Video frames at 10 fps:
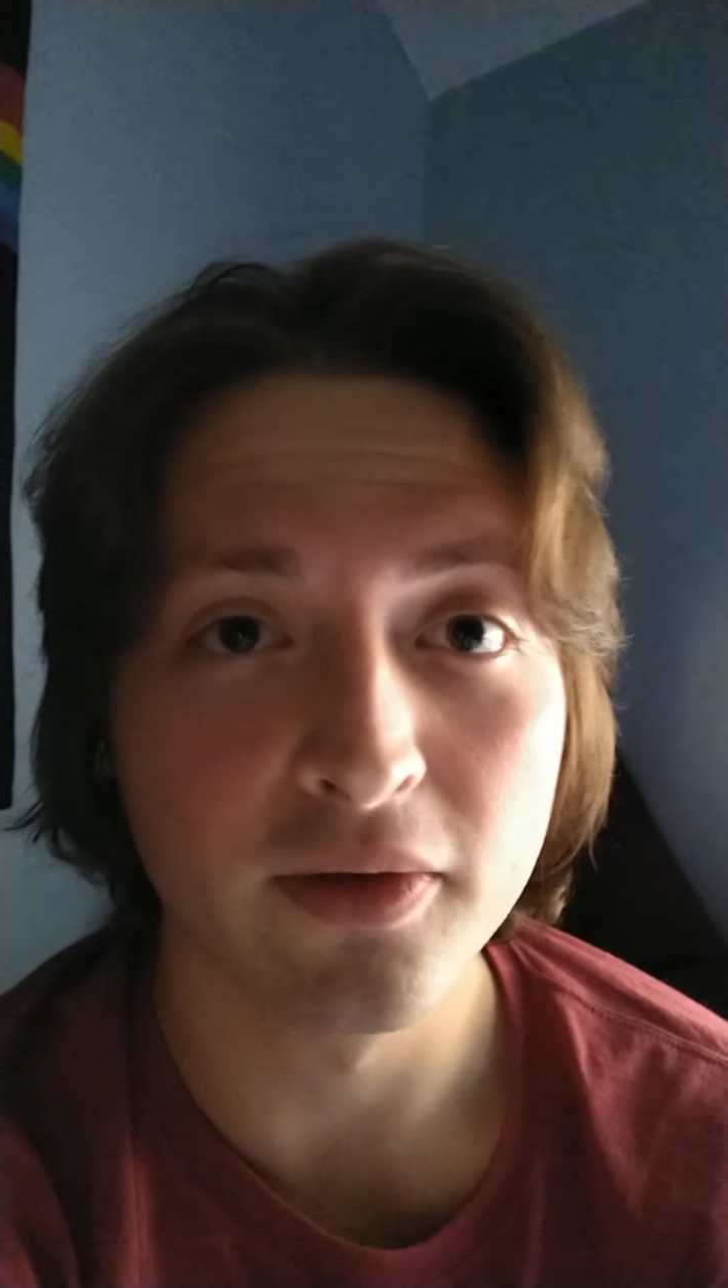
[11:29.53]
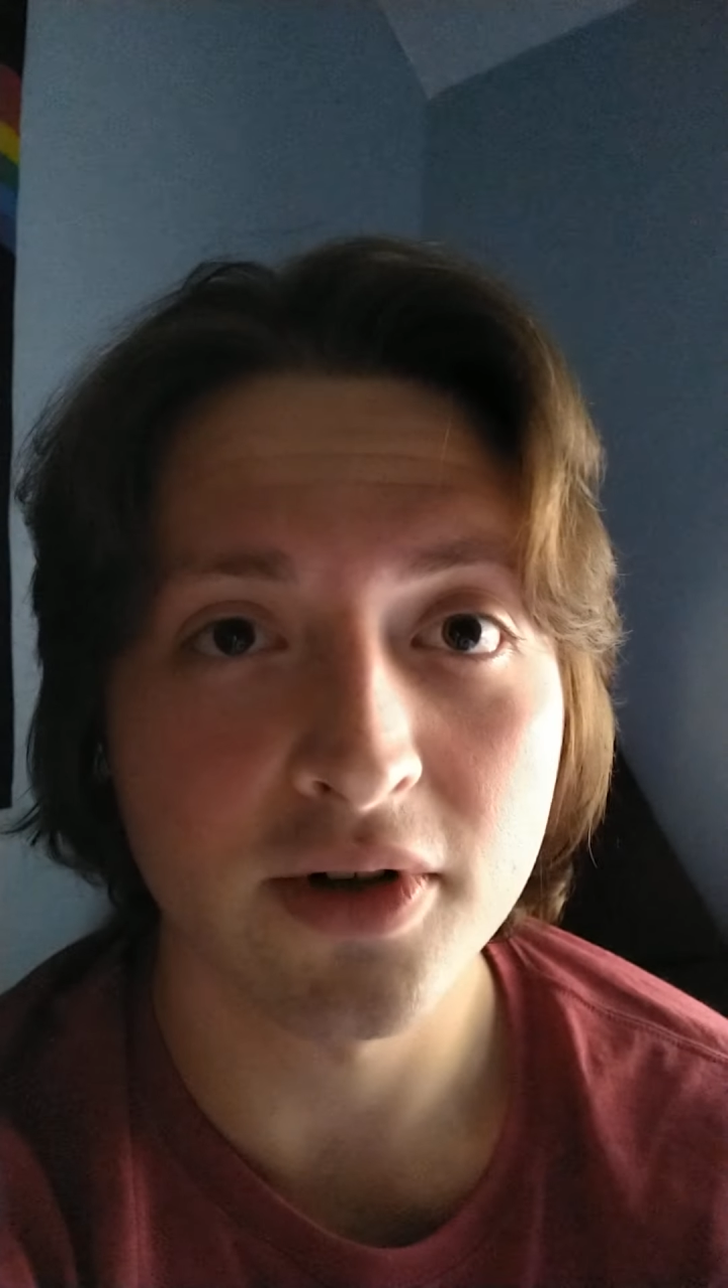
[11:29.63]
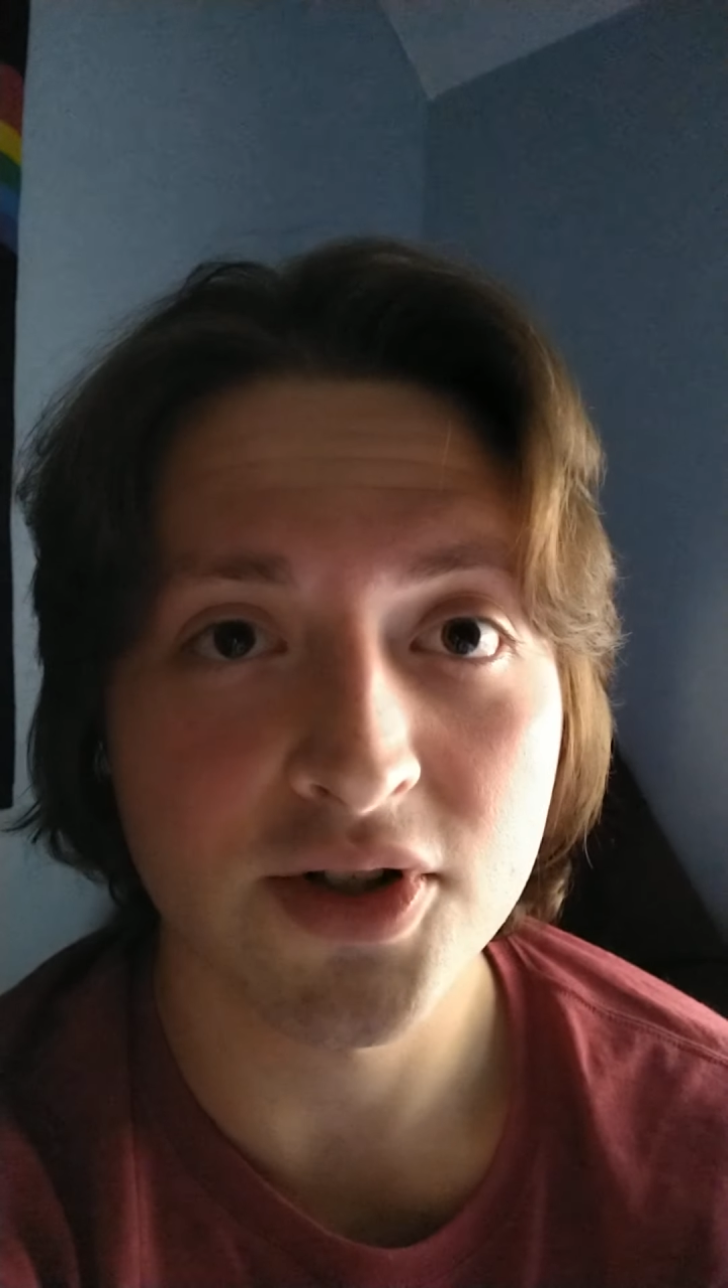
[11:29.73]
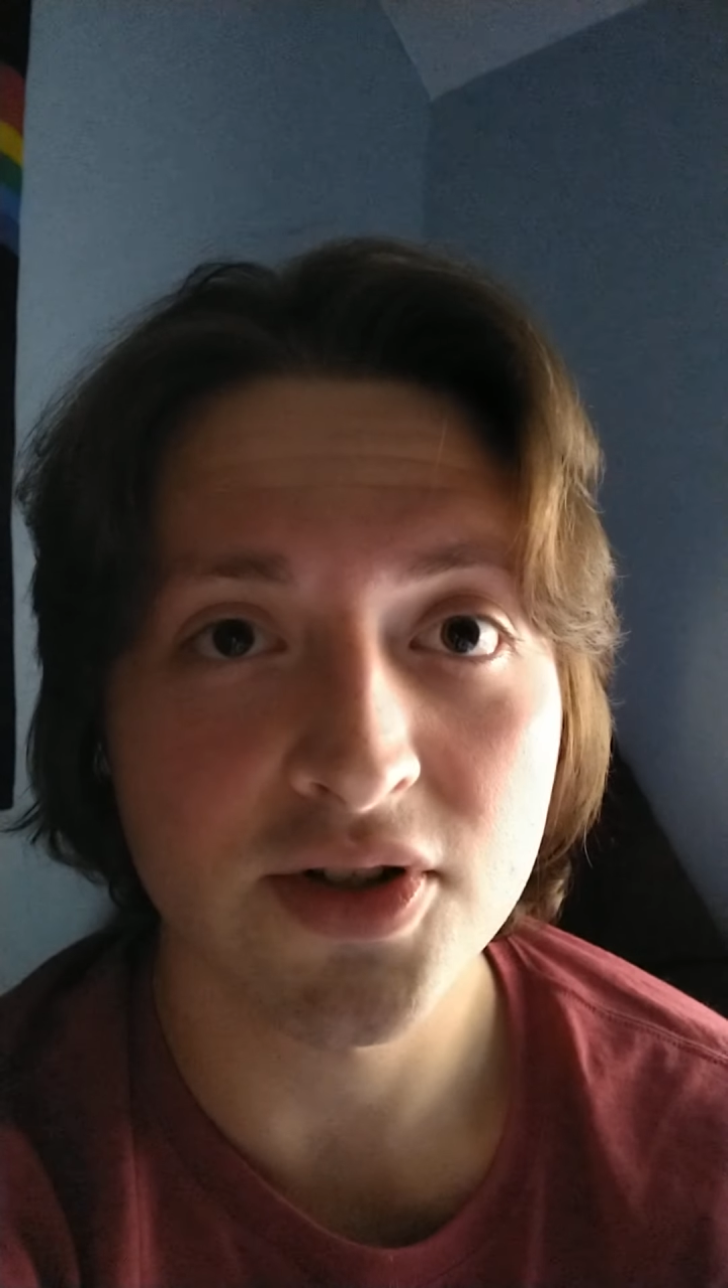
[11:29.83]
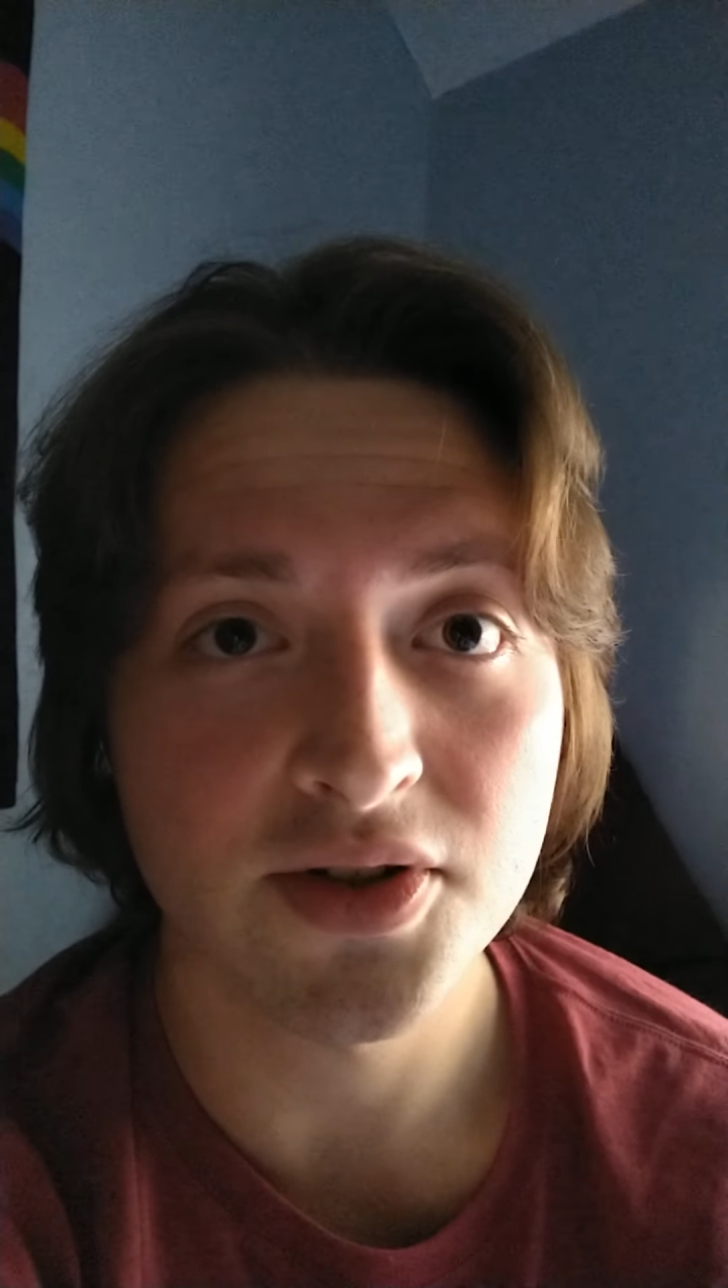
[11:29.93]

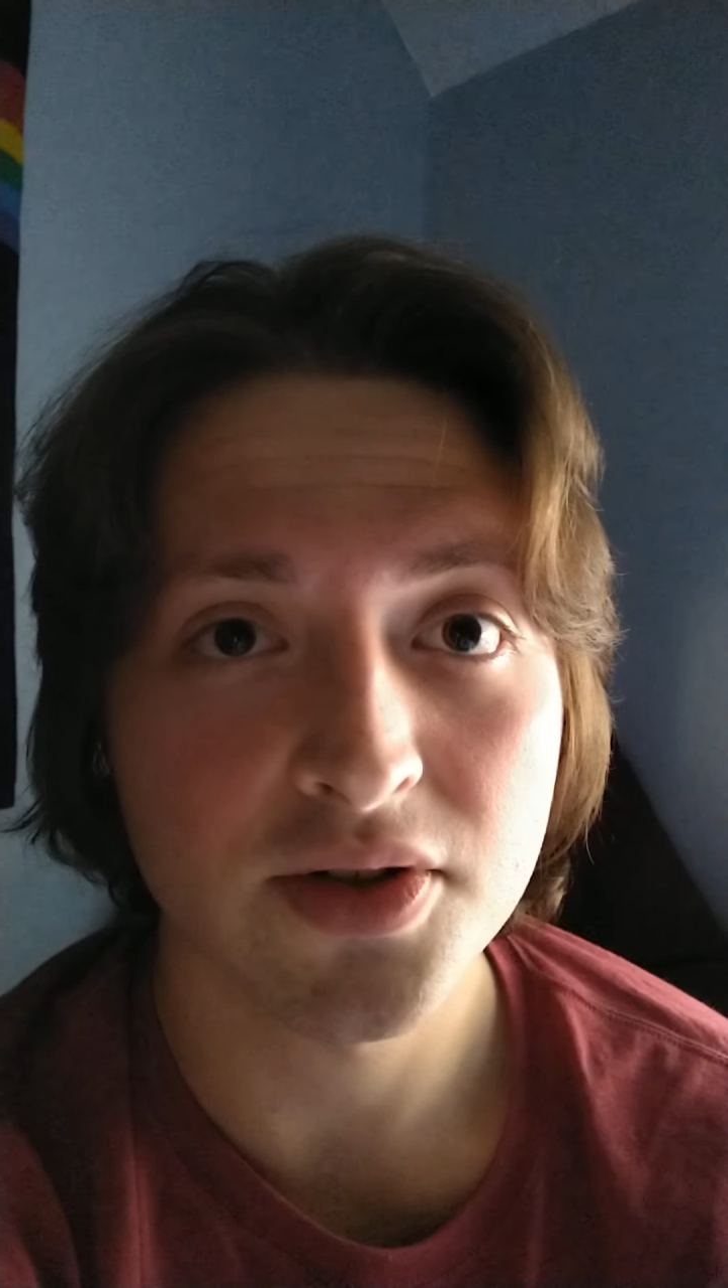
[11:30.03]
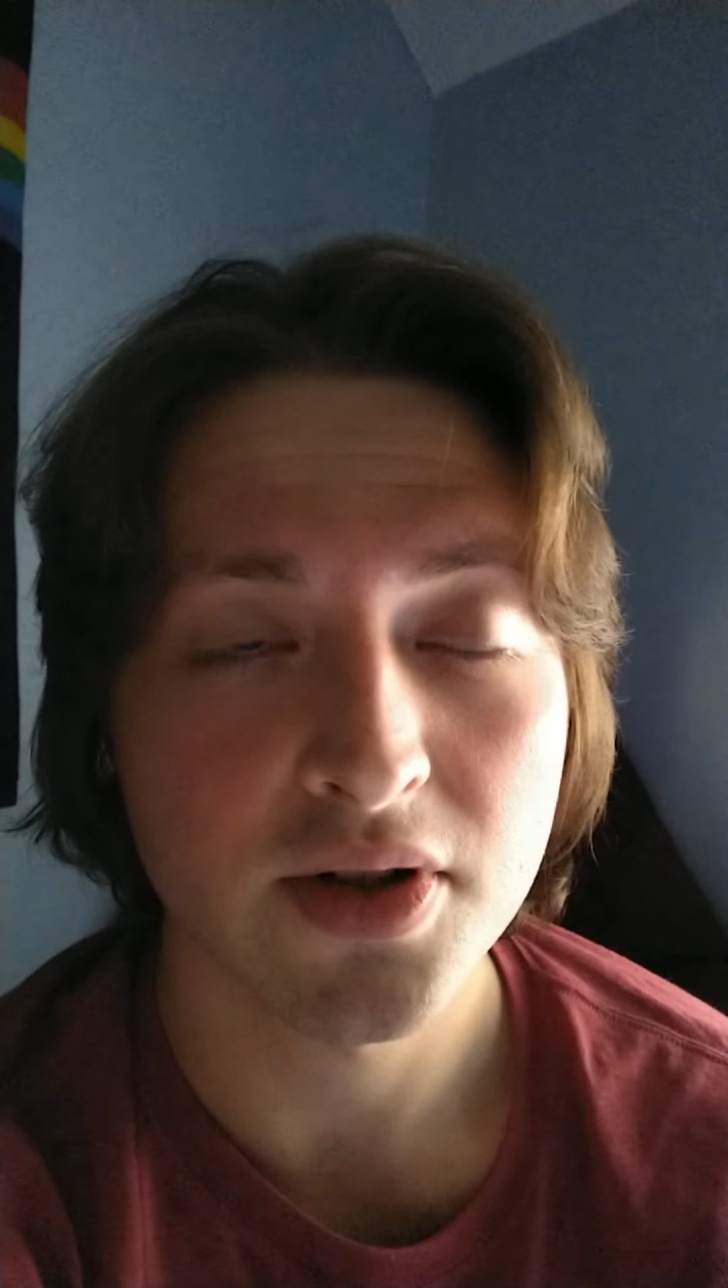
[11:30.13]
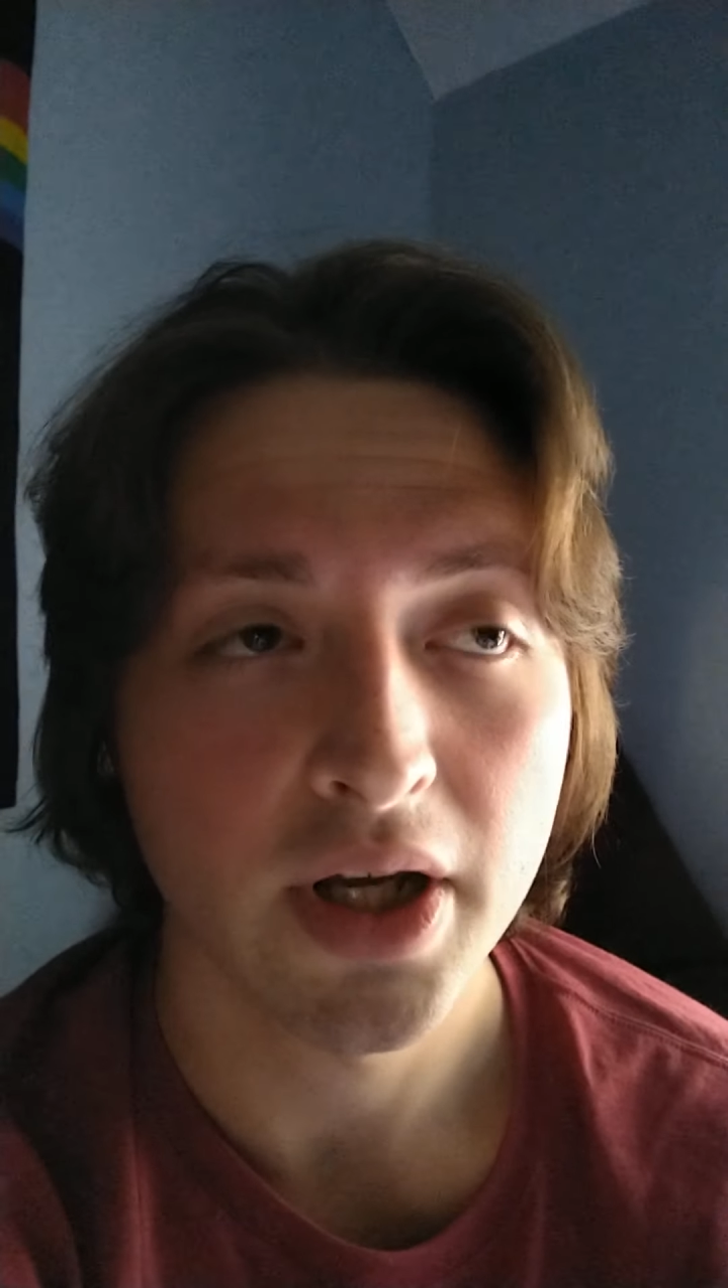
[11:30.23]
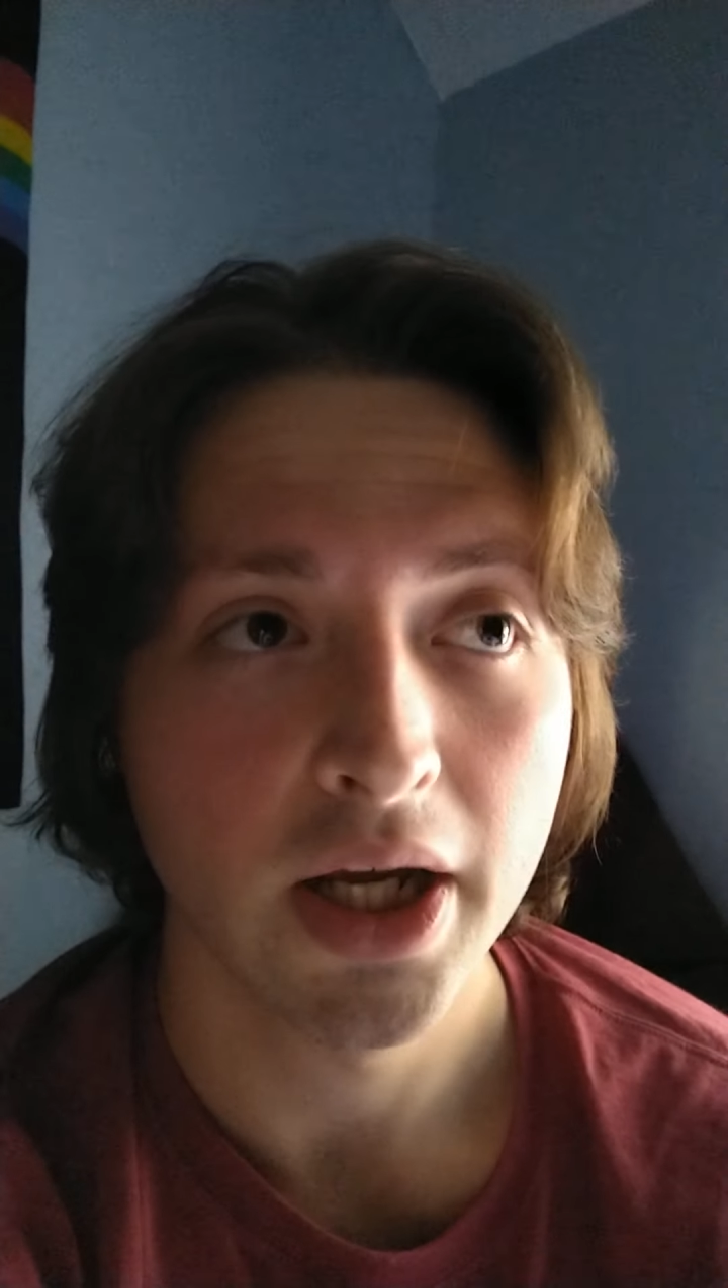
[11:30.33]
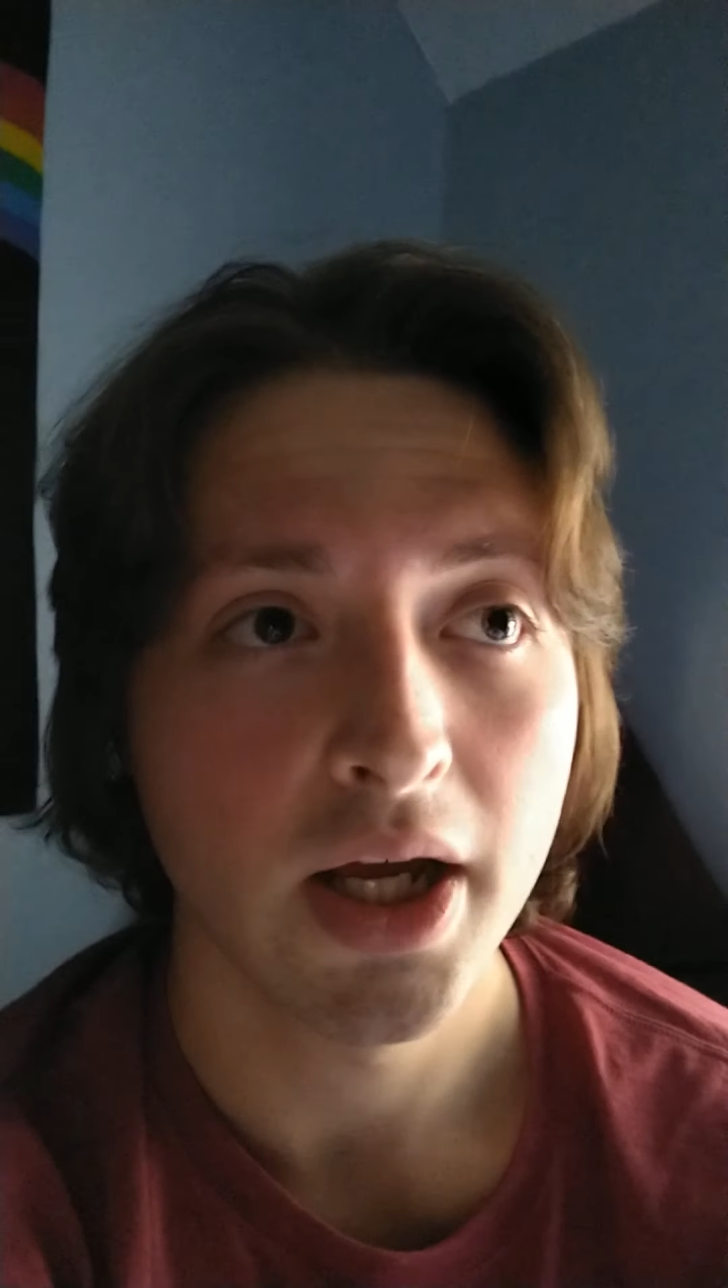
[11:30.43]
verses,